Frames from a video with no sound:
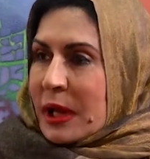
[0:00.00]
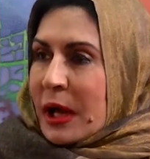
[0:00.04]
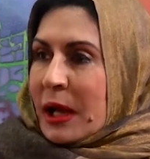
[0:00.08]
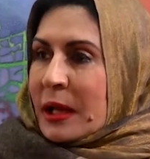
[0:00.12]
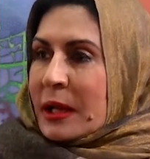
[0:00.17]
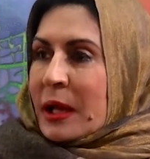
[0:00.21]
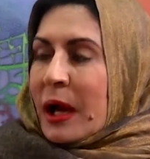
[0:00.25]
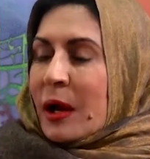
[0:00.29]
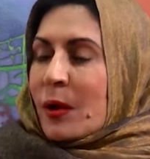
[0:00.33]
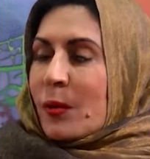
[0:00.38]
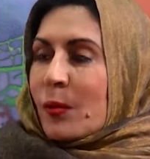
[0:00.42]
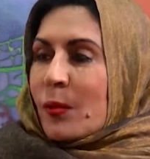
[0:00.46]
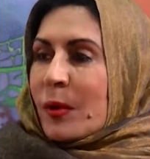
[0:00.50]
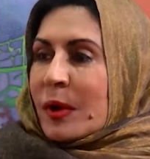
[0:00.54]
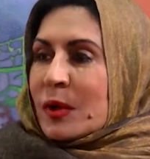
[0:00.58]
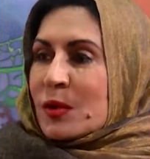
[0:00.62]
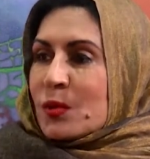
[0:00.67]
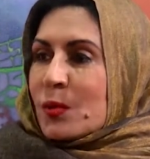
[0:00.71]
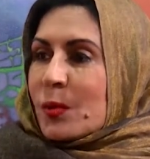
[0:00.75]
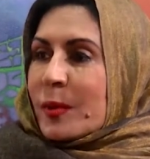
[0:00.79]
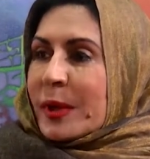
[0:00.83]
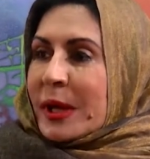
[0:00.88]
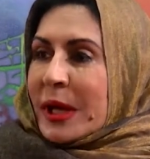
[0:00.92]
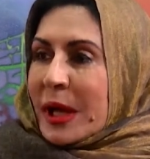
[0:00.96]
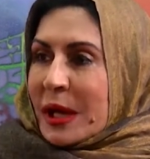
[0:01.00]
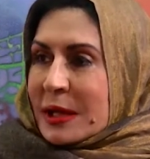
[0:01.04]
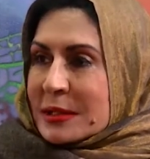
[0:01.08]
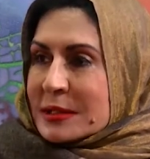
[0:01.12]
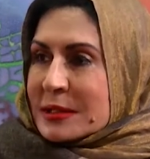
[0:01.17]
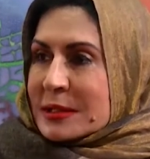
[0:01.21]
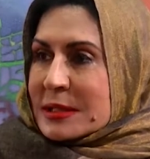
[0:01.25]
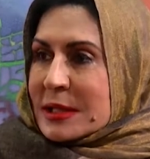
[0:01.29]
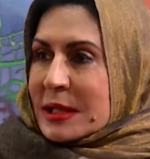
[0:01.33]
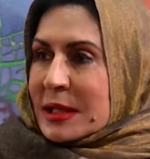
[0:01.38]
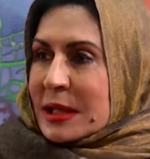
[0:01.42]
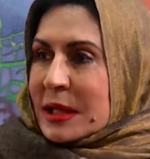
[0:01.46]
And, and uh, what we are
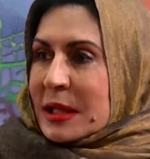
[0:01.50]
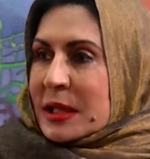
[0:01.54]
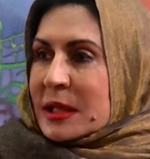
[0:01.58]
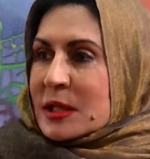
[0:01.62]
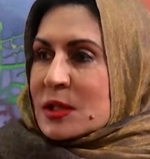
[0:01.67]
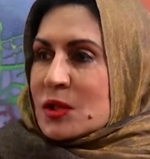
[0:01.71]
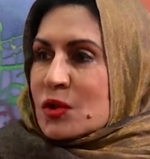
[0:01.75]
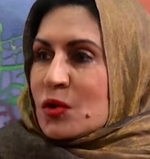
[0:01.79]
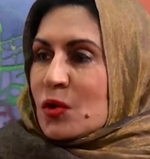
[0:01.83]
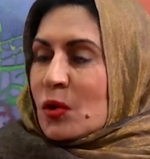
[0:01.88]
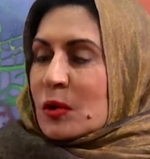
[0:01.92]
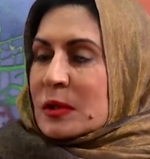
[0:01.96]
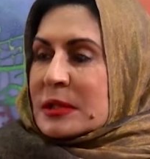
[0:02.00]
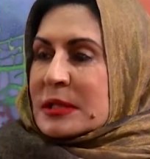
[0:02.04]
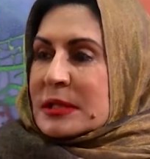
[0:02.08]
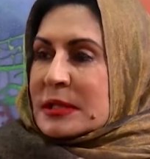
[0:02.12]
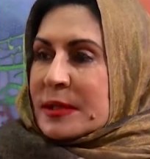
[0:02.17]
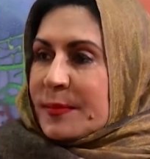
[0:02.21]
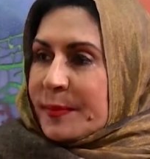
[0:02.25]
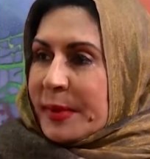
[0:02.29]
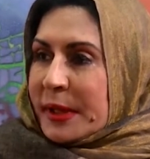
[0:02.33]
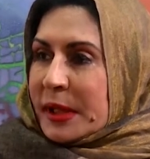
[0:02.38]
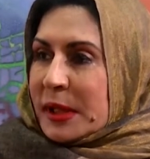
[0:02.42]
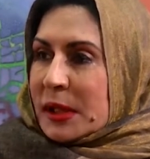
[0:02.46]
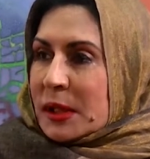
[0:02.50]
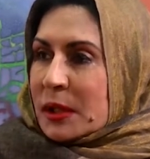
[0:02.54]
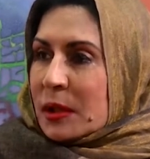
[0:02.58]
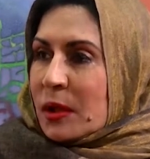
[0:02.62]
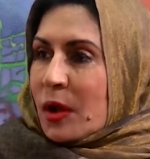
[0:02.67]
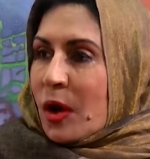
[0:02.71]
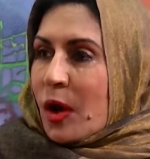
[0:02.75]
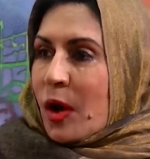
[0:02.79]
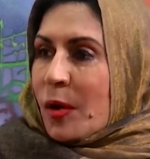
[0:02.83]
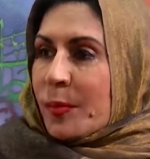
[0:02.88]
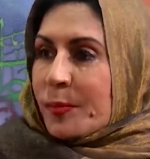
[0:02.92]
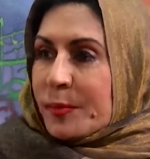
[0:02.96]
seeing is your typical
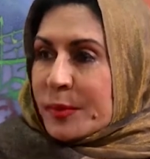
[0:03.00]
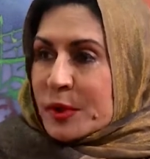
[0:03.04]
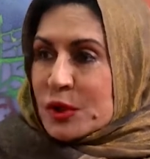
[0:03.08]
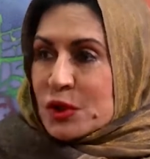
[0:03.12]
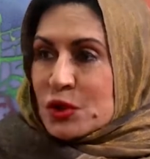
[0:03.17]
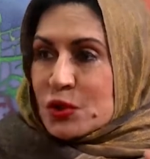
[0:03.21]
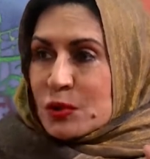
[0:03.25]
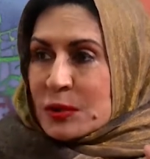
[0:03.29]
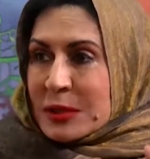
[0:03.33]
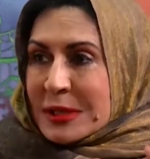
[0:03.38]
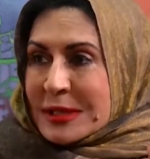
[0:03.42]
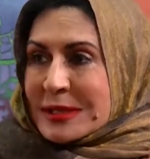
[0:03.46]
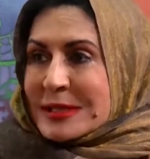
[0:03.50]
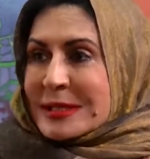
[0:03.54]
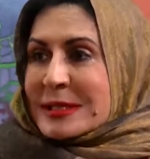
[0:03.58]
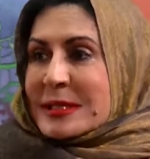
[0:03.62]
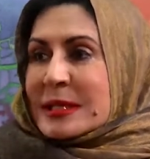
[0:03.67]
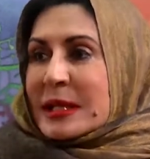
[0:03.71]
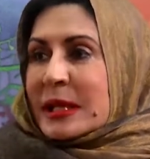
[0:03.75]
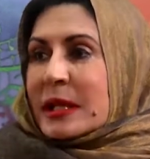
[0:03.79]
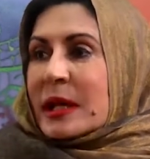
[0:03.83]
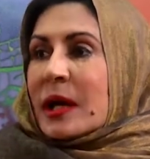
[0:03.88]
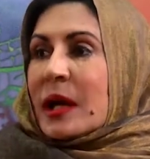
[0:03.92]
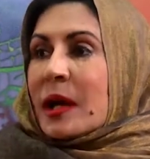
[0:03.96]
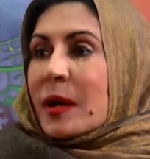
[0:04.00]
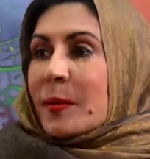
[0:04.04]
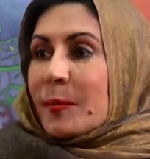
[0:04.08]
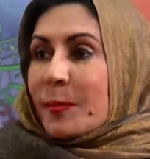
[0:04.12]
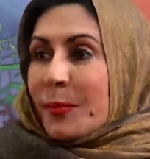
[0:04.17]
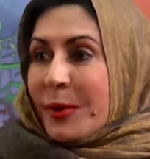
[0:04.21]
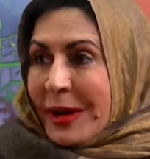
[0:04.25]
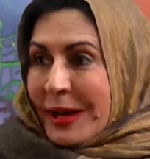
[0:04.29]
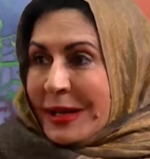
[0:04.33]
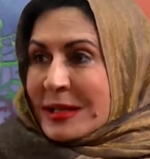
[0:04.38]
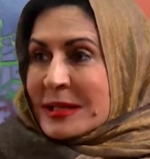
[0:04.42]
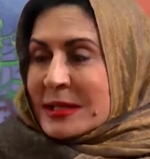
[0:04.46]
opportunistic
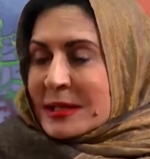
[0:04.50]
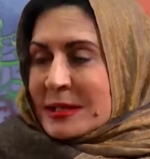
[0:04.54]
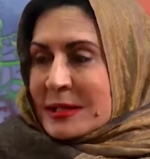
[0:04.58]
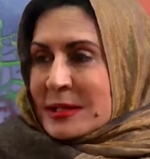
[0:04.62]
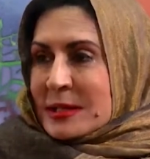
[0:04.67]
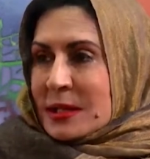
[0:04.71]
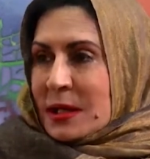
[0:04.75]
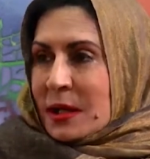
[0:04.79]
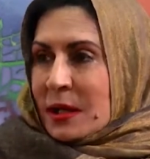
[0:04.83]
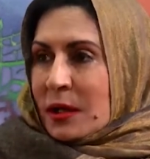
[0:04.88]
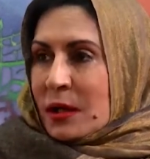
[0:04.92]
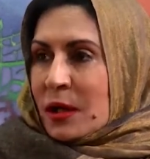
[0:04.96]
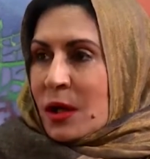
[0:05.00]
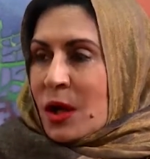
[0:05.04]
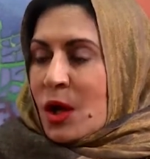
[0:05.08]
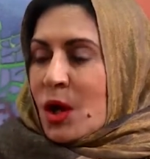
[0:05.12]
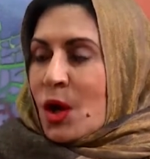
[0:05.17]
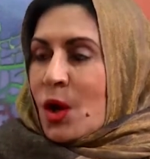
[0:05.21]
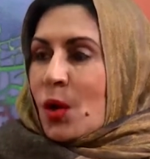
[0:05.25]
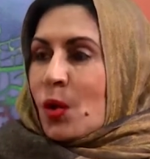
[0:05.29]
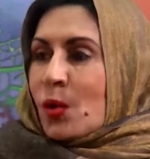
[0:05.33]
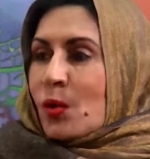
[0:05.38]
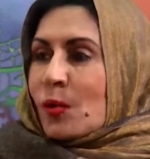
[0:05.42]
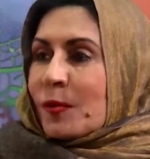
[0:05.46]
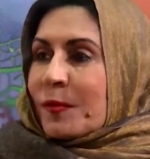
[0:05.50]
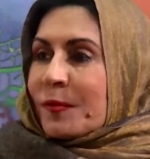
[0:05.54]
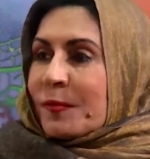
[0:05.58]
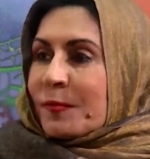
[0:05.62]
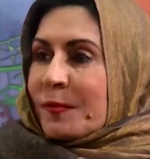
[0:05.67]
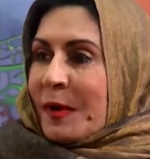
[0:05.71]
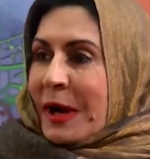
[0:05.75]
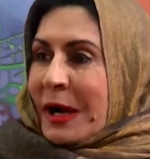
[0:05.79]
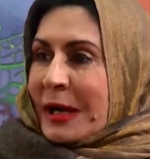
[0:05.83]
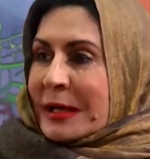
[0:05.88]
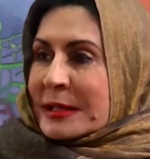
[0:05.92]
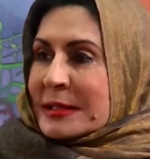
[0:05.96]
predator who
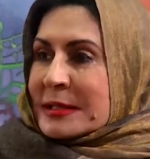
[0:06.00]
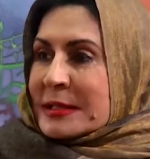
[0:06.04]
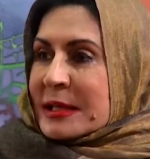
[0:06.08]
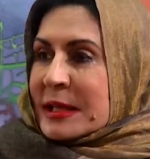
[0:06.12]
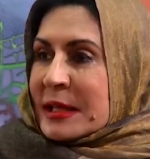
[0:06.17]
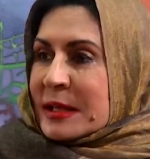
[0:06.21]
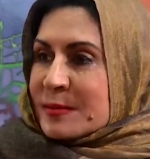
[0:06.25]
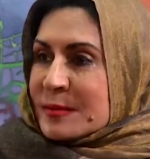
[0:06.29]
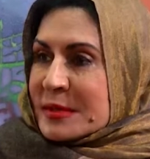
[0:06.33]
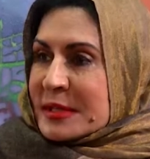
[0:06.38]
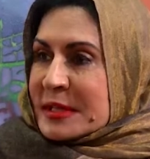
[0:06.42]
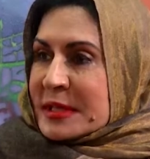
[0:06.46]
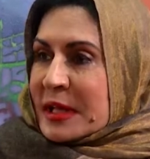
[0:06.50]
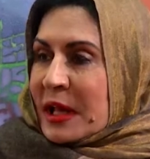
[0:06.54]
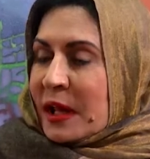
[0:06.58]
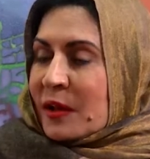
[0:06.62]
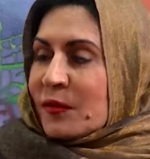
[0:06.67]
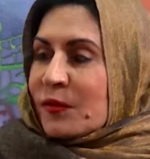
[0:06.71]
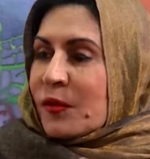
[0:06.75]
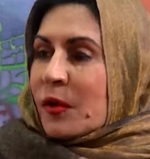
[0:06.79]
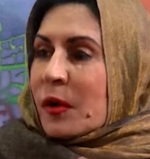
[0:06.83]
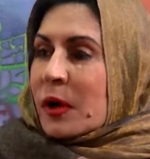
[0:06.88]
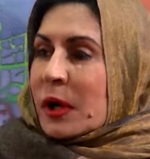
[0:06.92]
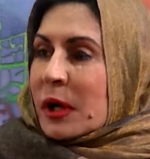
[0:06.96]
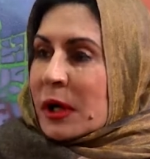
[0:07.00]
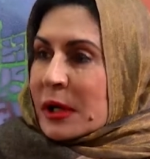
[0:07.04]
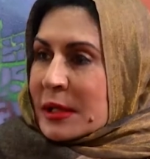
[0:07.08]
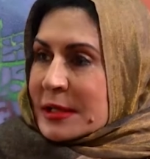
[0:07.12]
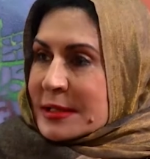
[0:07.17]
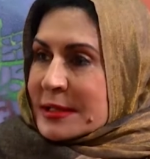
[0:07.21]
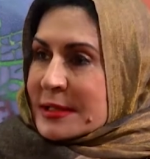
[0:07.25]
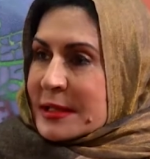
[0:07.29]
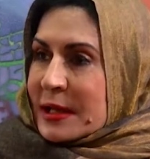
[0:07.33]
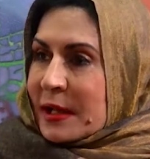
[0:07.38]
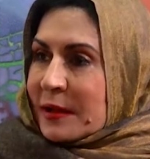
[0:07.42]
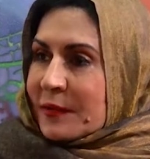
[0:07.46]
finds himself or
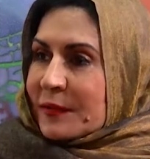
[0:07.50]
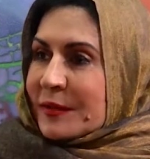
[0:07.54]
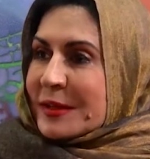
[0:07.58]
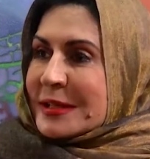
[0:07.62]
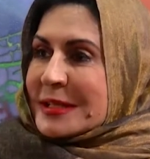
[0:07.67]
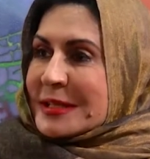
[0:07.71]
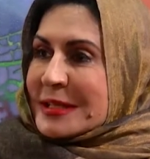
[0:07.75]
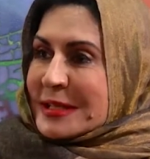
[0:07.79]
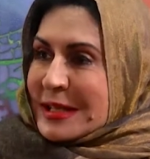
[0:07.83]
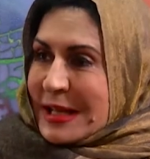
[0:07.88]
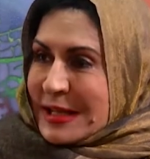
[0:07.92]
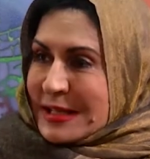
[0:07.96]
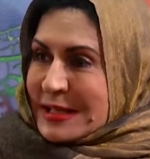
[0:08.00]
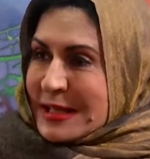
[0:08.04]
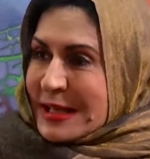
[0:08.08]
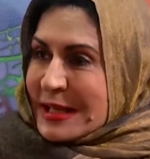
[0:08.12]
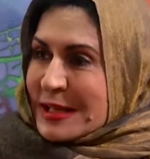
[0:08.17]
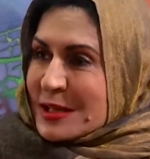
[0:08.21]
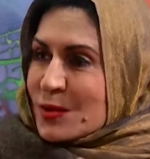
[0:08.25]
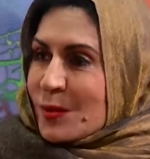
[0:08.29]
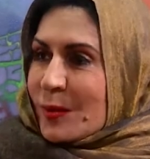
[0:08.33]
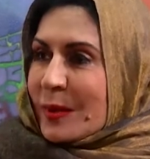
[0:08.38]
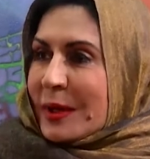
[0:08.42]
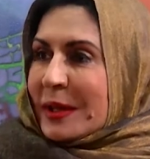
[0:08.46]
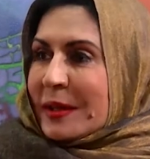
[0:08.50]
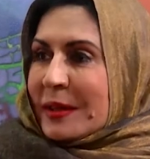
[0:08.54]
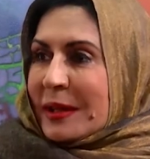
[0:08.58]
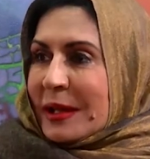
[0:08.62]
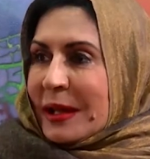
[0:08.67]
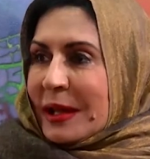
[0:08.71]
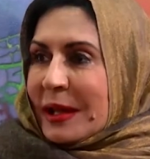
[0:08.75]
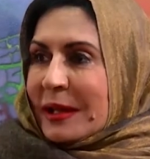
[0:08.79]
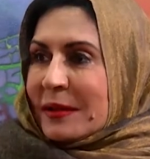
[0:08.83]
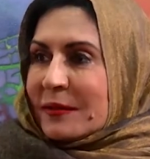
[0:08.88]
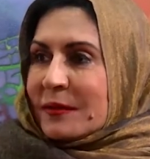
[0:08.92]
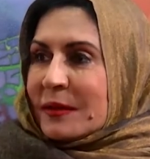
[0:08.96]
herself in settings where they
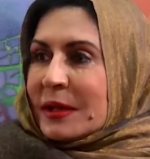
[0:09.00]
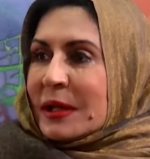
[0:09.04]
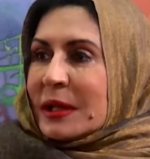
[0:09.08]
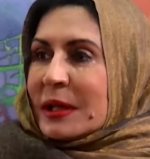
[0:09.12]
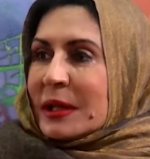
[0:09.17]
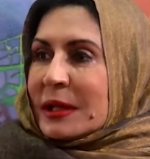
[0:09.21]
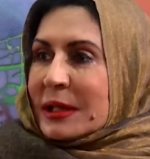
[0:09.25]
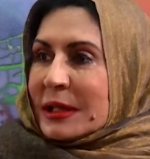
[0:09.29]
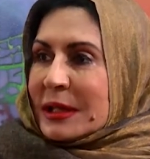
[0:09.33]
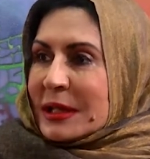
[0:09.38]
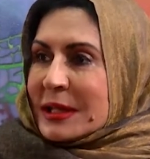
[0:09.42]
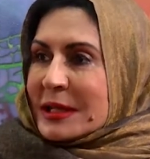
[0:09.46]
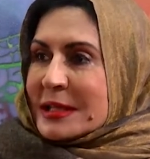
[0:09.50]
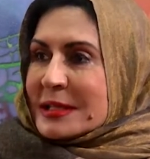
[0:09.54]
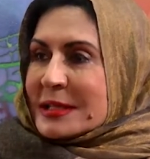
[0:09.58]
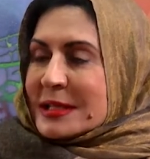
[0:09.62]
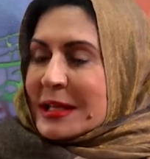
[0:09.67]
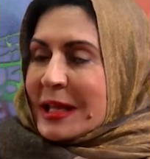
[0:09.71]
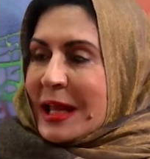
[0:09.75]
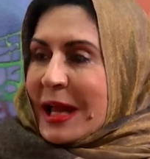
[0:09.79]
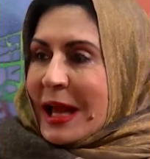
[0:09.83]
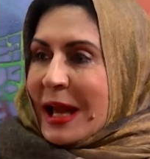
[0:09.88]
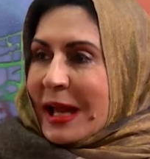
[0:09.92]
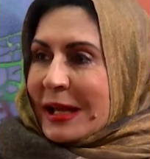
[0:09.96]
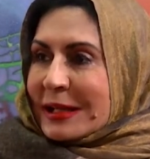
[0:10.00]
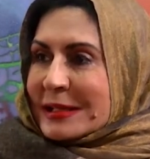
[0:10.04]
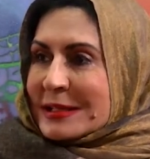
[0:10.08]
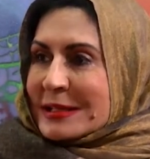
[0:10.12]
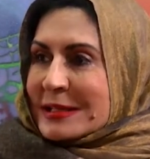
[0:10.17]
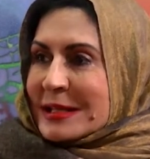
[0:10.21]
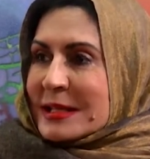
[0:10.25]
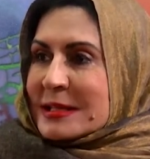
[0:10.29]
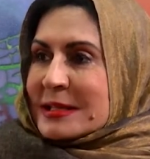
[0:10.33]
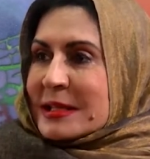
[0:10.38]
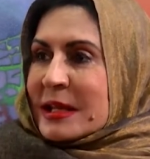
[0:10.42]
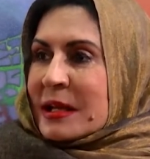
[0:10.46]
have easy
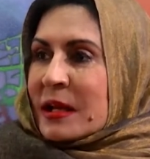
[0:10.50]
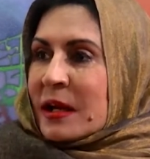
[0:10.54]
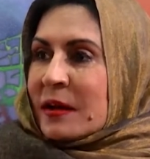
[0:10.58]
access and